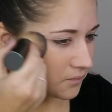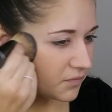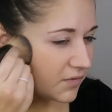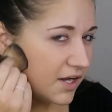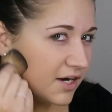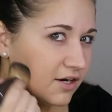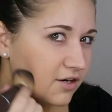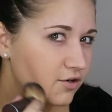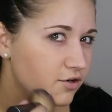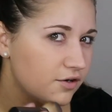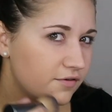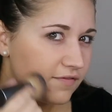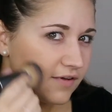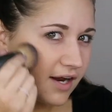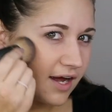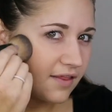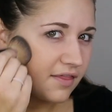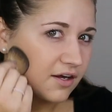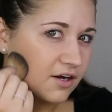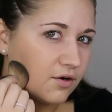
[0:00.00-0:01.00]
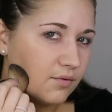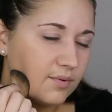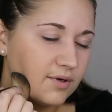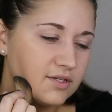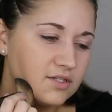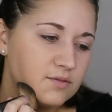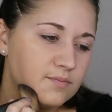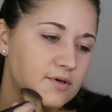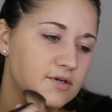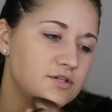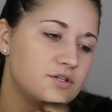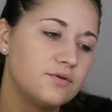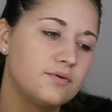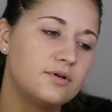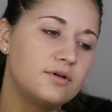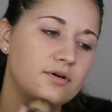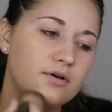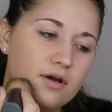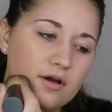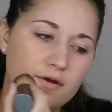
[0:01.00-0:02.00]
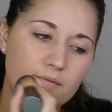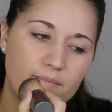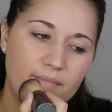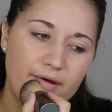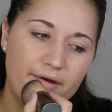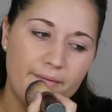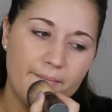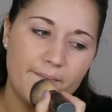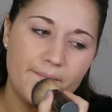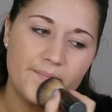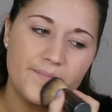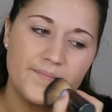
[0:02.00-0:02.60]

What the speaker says: I didn't know if it had like a weird smell to it or not, but